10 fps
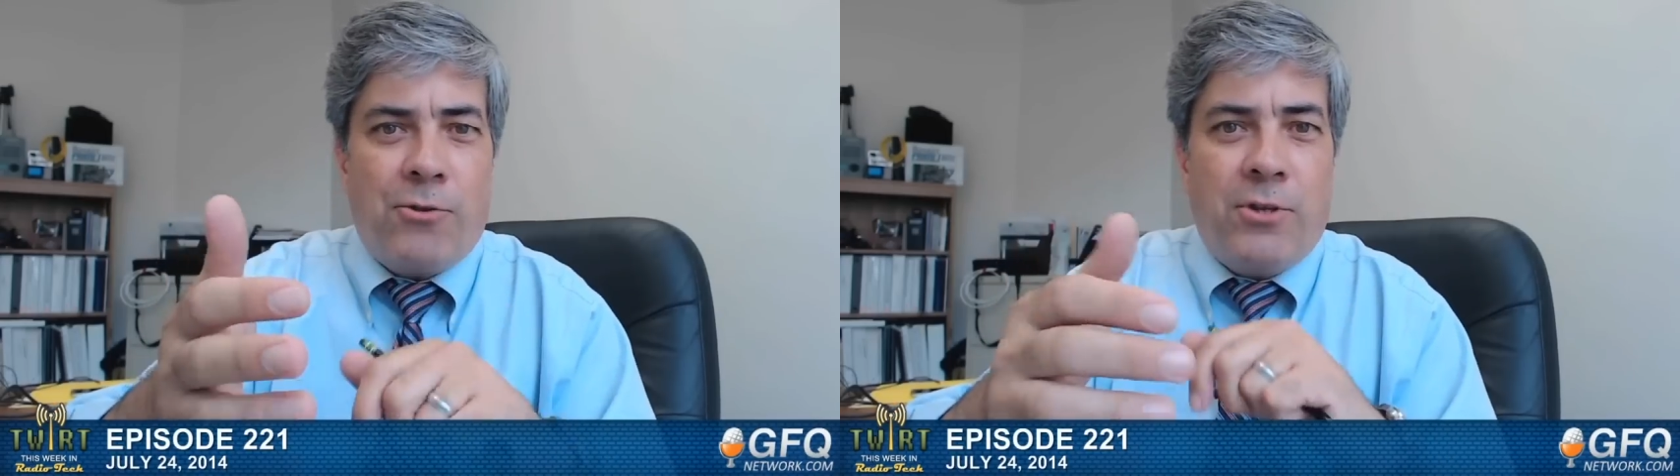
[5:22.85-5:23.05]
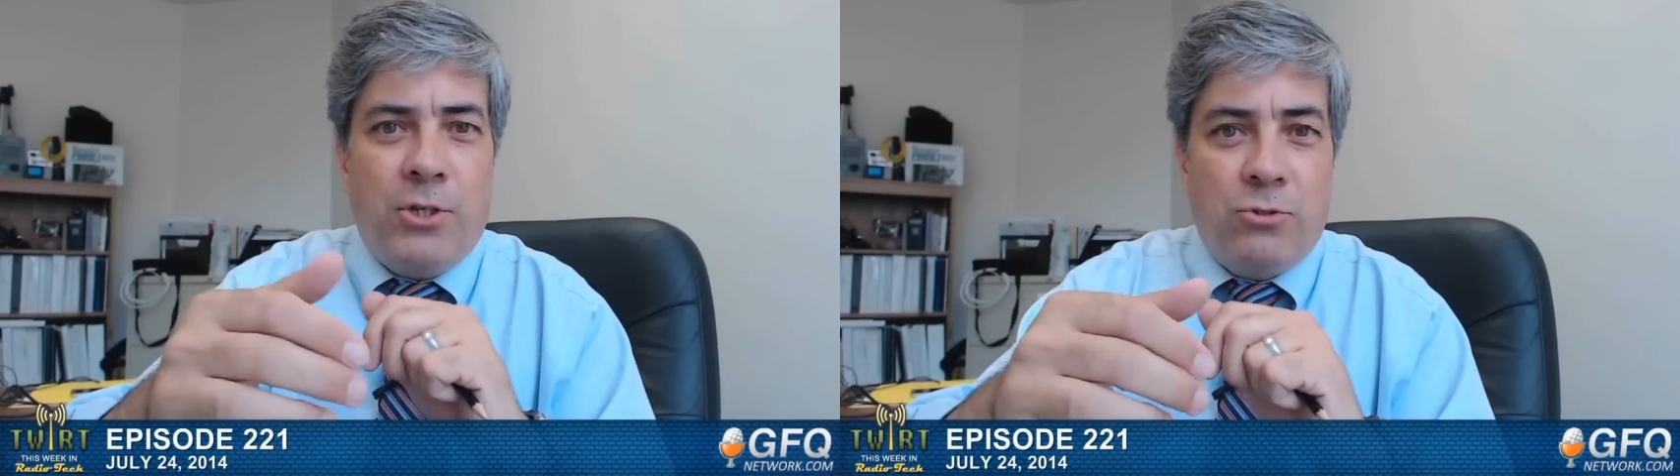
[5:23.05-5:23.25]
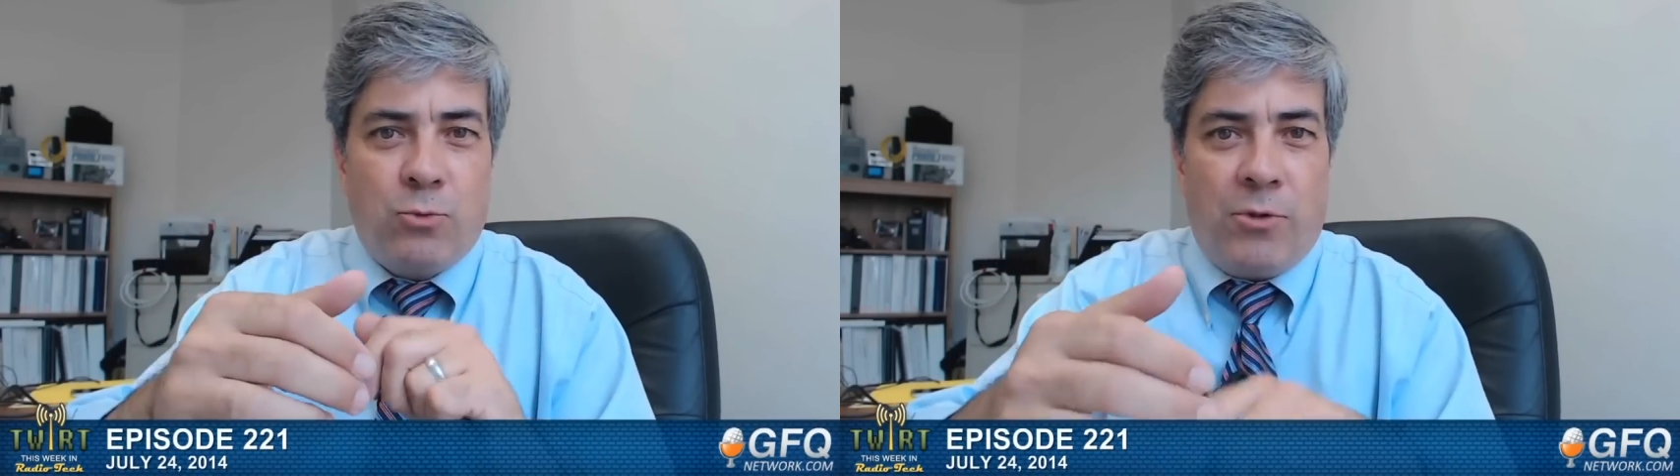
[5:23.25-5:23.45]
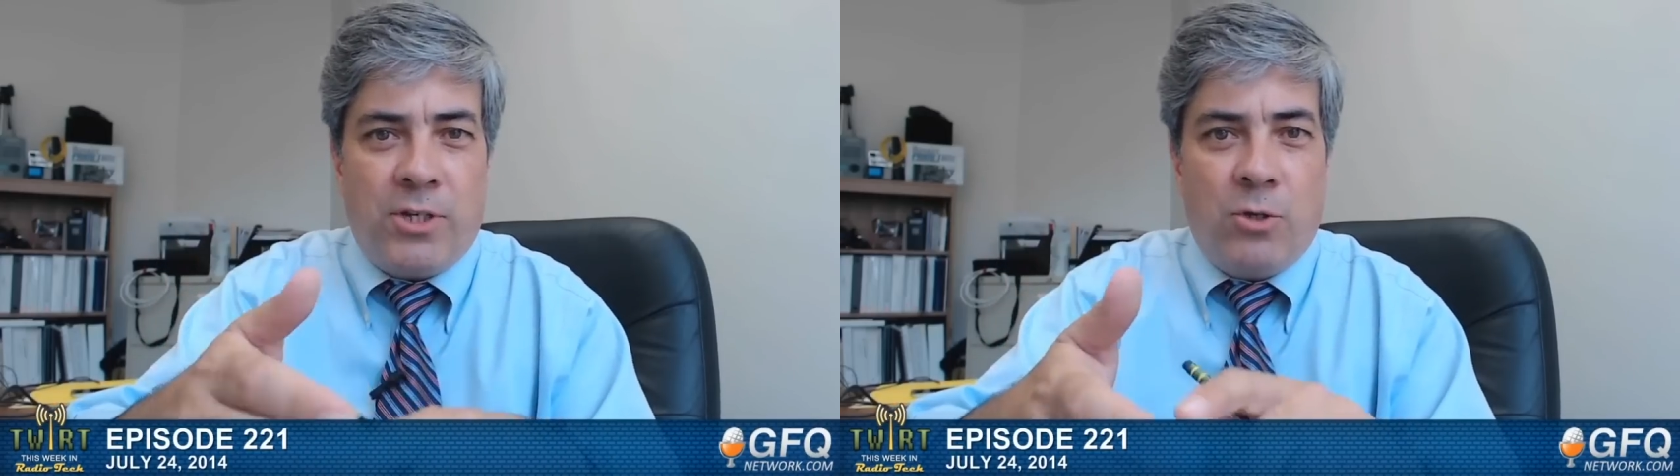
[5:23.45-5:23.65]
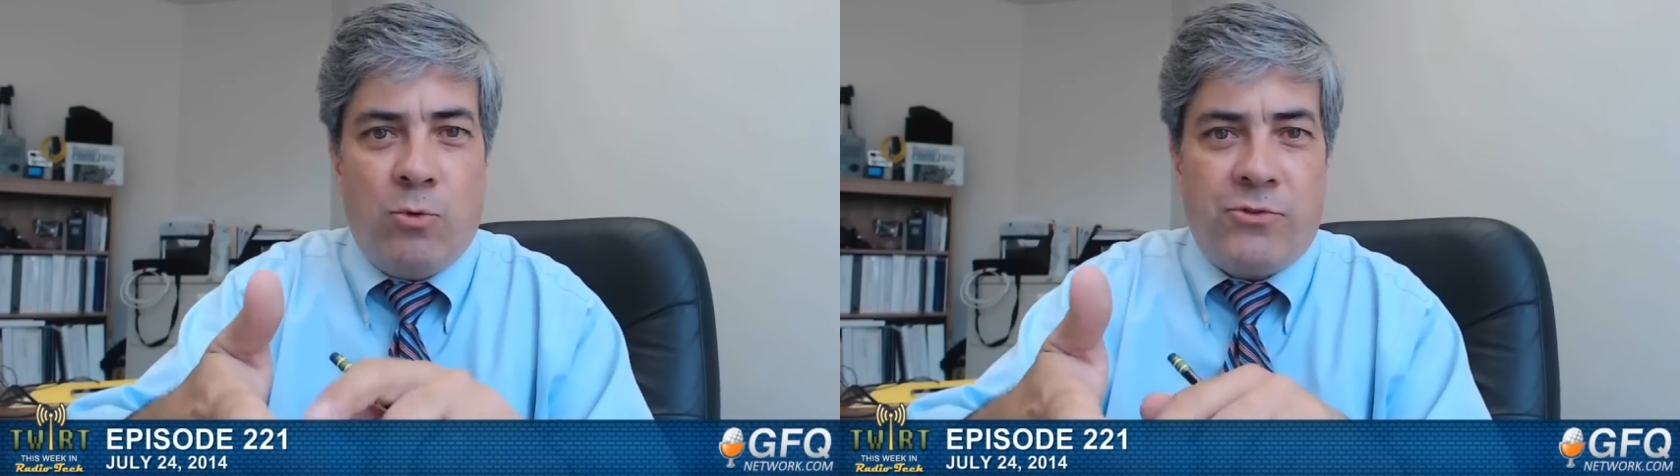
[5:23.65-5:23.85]
harder than
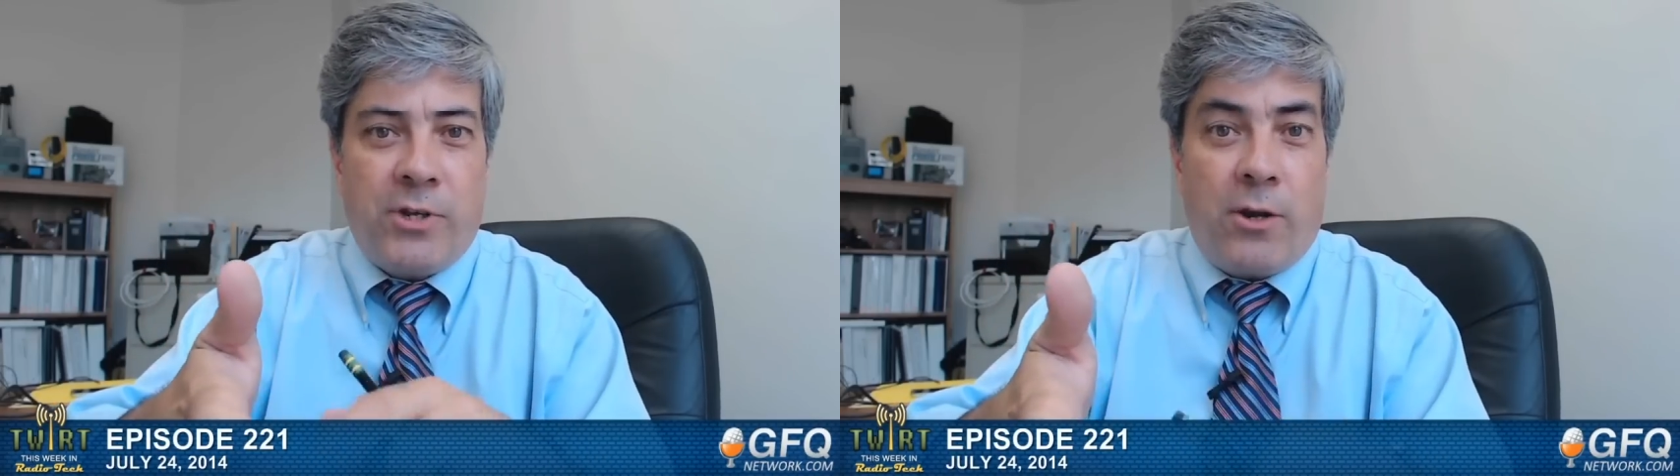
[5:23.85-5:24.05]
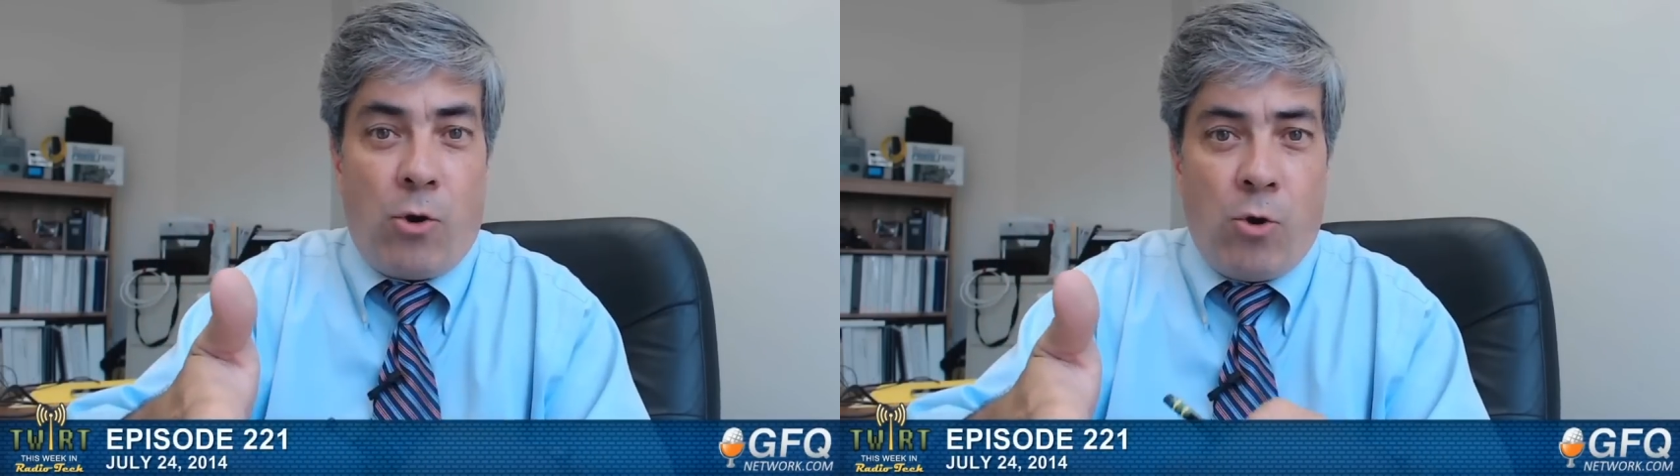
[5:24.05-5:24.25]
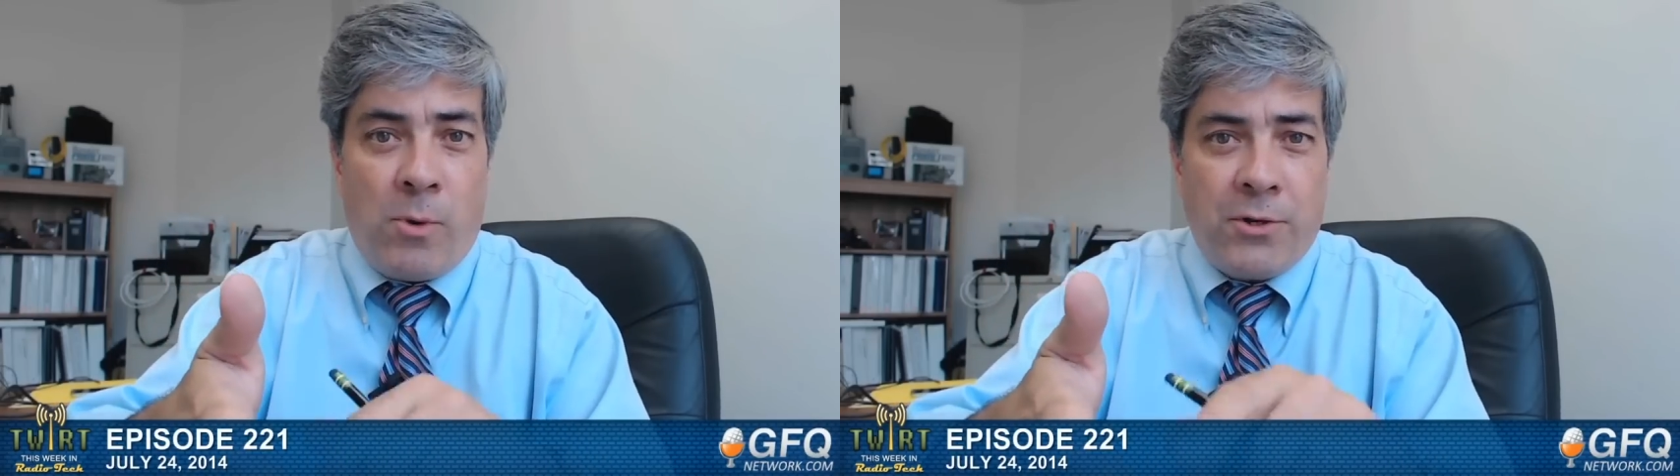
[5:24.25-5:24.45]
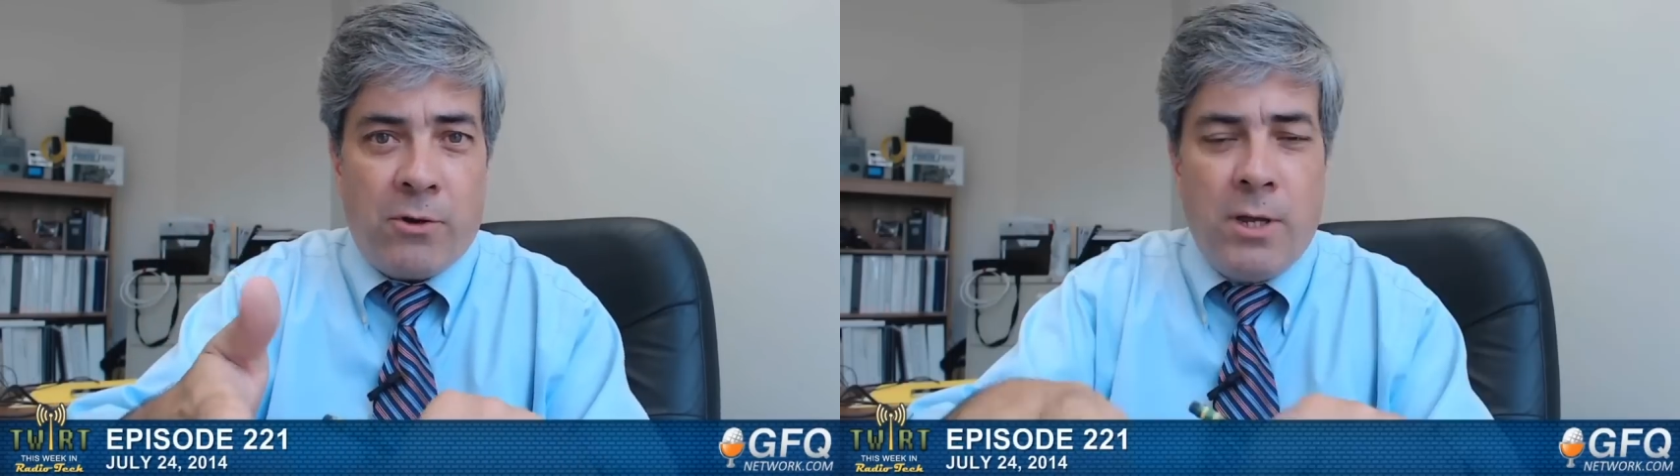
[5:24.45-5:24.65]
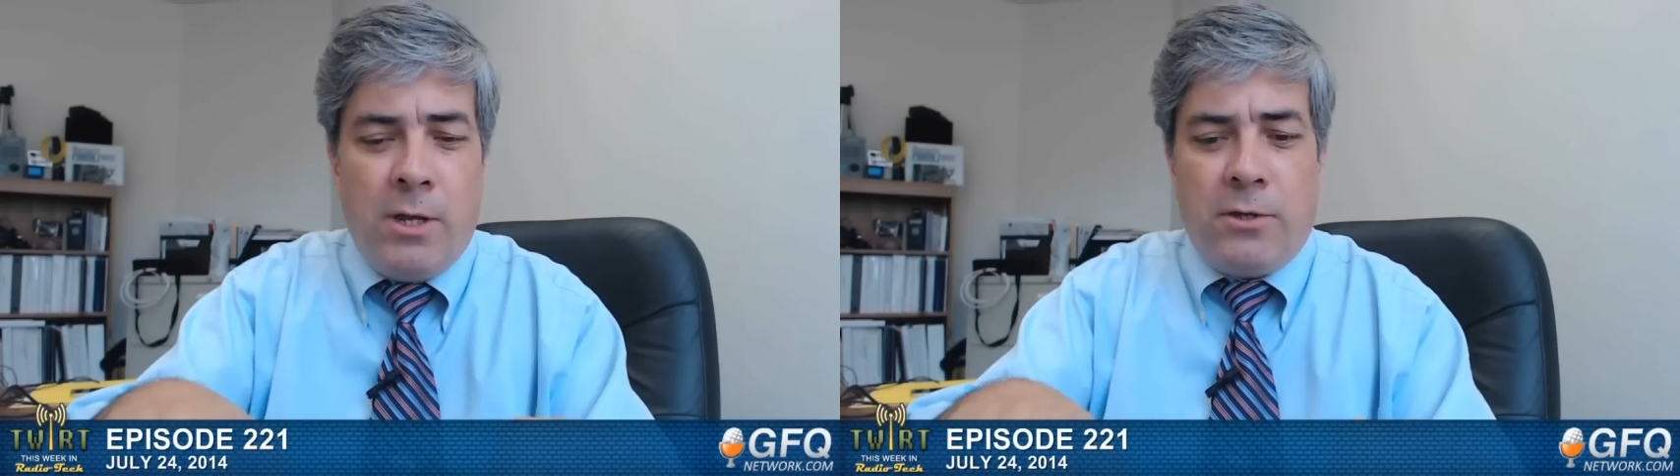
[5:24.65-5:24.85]
usual than you would say at home on
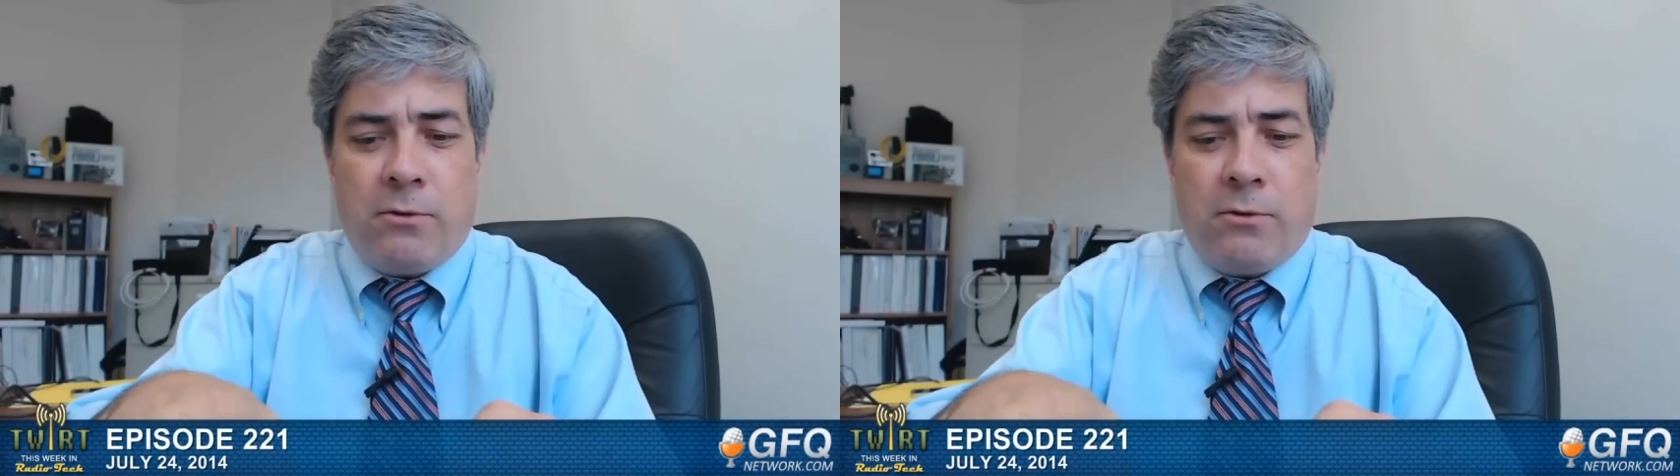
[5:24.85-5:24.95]
your,